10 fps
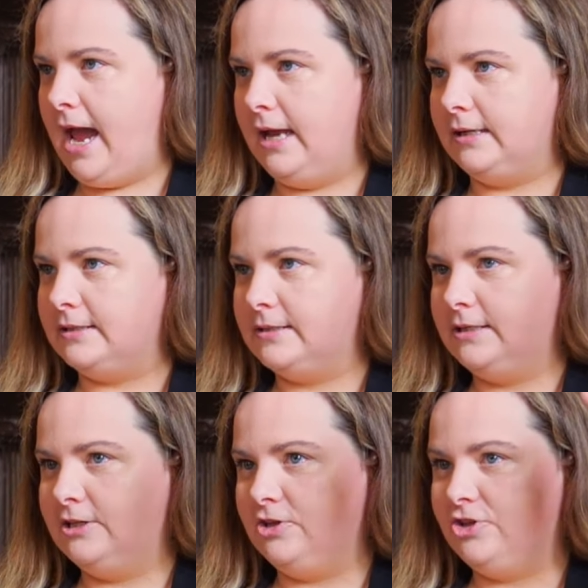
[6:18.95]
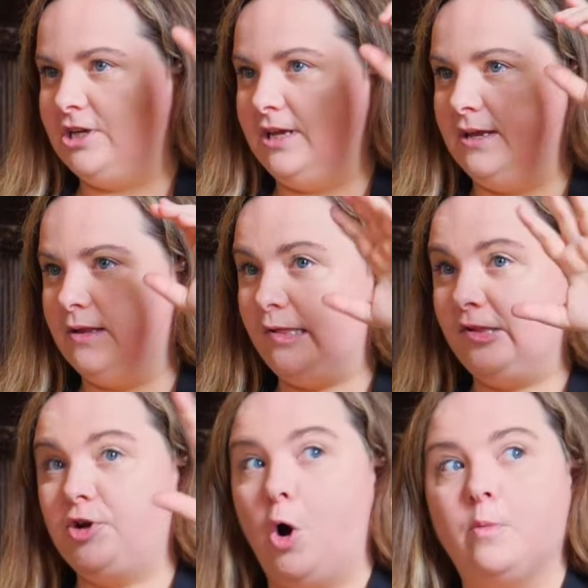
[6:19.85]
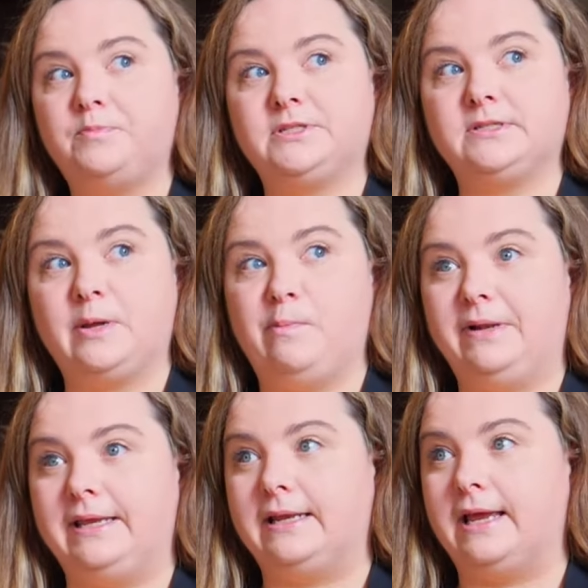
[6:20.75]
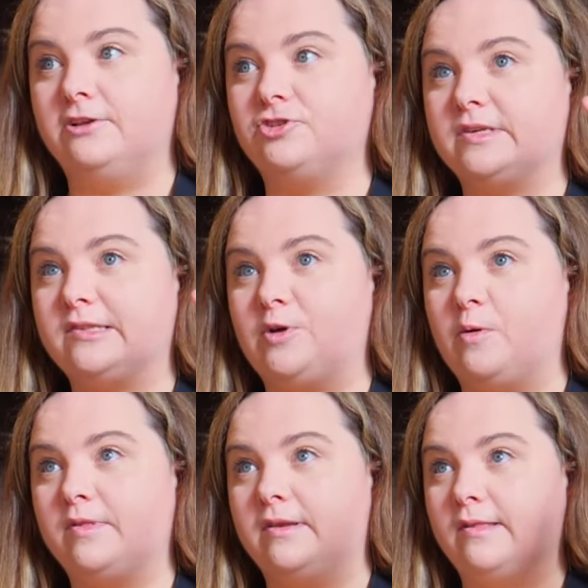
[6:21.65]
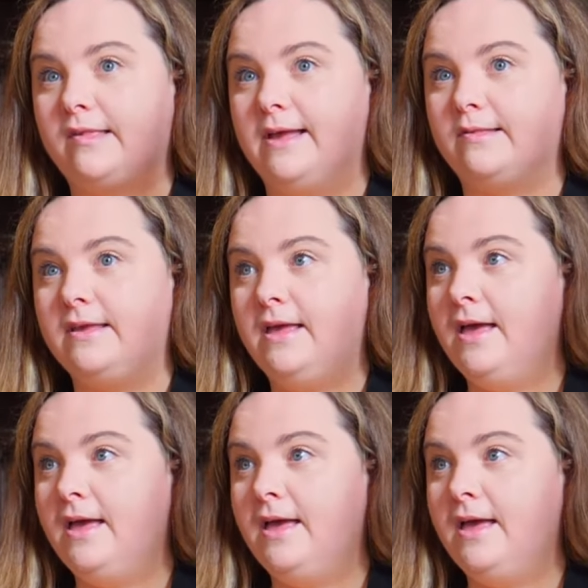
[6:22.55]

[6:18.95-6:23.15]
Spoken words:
And she stops completely and just stops and says,